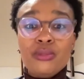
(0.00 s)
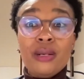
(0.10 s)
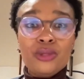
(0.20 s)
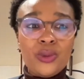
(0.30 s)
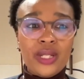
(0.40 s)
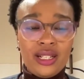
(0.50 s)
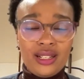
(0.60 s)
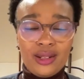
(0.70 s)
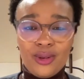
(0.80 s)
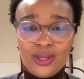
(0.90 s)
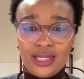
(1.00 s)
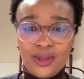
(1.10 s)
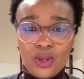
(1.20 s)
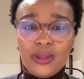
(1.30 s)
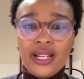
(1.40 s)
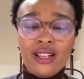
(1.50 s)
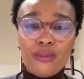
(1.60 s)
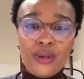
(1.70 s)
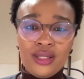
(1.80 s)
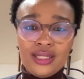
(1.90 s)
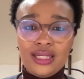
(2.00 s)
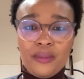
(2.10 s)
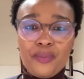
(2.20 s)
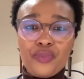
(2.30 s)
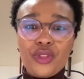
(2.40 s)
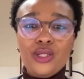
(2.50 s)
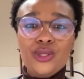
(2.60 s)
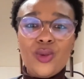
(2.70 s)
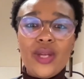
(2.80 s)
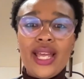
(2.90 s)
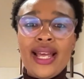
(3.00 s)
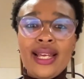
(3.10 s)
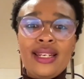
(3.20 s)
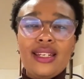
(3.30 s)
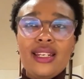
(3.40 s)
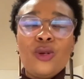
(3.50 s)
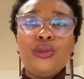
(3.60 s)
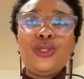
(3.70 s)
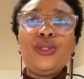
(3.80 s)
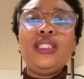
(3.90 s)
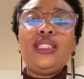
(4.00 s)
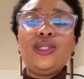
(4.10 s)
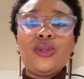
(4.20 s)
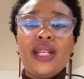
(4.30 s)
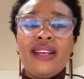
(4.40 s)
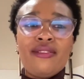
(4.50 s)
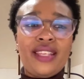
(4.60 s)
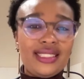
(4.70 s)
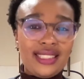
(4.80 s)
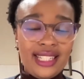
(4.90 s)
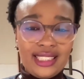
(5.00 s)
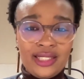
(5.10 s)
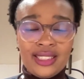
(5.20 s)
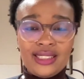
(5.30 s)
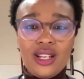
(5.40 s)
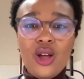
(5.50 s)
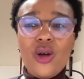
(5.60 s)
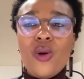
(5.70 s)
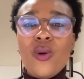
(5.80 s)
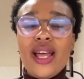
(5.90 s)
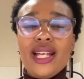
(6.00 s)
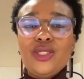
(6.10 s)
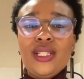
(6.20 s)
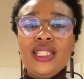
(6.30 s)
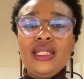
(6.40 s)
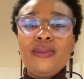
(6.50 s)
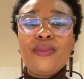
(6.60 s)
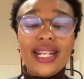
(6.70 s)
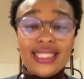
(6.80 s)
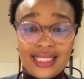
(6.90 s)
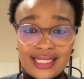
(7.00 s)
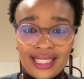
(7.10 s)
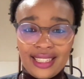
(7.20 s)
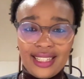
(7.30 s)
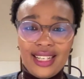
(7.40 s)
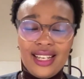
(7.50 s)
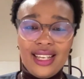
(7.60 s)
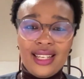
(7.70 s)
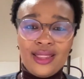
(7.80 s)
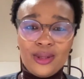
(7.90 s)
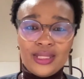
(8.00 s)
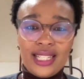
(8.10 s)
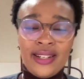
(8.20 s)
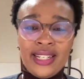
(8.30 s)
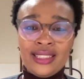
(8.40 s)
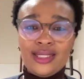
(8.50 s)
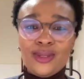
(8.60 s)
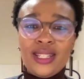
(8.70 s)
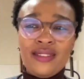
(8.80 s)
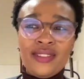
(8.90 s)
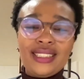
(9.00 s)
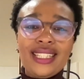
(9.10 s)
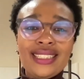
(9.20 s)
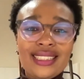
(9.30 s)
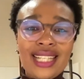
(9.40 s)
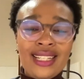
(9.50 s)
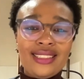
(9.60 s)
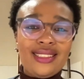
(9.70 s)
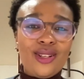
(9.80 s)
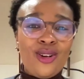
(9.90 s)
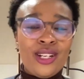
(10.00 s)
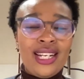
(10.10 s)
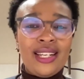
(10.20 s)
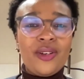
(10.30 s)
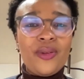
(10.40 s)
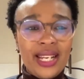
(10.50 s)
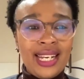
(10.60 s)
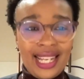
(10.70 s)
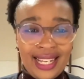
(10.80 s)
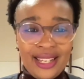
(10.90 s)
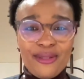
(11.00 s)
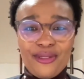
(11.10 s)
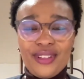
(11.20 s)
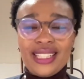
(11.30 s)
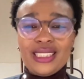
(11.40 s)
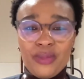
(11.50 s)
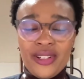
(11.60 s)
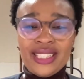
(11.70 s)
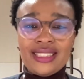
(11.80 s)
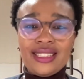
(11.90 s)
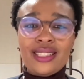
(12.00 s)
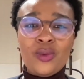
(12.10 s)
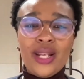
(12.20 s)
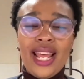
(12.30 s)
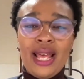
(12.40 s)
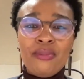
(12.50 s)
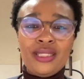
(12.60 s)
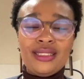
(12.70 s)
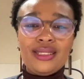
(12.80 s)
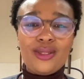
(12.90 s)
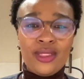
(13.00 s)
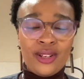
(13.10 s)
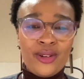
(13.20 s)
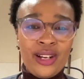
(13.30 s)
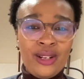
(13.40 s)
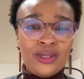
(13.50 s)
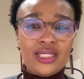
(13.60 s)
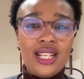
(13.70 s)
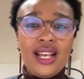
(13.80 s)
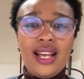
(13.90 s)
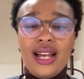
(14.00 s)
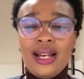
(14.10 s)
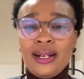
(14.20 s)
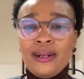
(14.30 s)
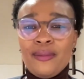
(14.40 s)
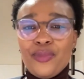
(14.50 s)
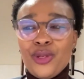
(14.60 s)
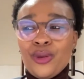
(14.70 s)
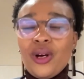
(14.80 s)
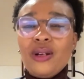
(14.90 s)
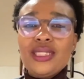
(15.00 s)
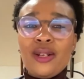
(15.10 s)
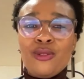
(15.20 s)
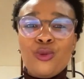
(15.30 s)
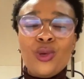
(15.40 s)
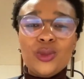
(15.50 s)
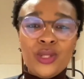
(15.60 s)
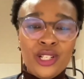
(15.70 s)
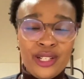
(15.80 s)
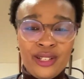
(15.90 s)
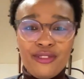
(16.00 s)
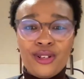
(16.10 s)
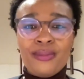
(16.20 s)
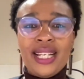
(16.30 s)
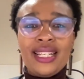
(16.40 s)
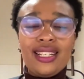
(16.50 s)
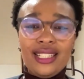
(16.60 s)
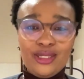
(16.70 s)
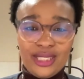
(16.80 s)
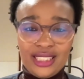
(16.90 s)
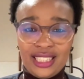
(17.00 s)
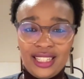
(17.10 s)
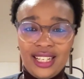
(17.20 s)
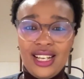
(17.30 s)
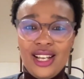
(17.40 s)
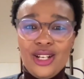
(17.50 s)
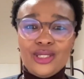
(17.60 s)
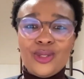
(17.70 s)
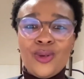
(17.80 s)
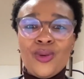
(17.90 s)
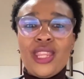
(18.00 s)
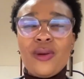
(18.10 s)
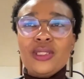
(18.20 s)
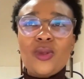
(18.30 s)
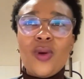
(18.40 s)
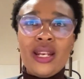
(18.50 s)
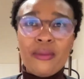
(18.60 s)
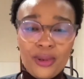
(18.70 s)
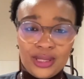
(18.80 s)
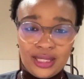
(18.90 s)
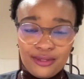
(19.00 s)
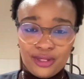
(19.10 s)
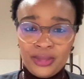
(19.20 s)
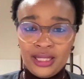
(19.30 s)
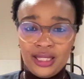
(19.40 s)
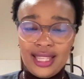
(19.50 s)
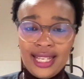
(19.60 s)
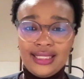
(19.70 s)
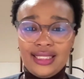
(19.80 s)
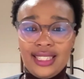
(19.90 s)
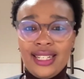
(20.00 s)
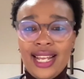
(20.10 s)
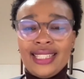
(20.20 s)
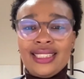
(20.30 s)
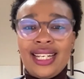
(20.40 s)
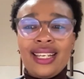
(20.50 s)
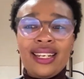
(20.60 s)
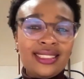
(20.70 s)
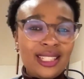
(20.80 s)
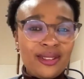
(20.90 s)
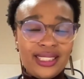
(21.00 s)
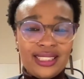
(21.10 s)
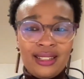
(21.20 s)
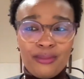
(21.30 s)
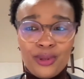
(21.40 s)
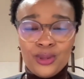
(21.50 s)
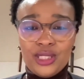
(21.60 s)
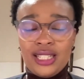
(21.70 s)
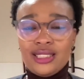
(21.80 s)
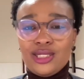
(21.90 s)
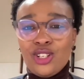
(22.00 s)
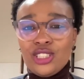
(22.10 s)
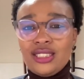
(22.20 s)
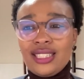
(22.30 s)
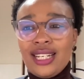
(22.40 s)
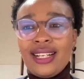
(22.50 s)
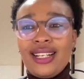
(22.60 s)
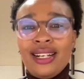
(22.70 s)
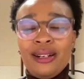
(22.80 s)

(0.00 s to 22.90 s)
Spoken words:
doing a course in global health policy. So we had an opportunity to have guest lecturers who are actually practicing in those areas to give us insights on like real life experiences and what happens on the ground, outside of what we learn from like literature. So that was quite important for me that it has like an integrated approach and it's not just like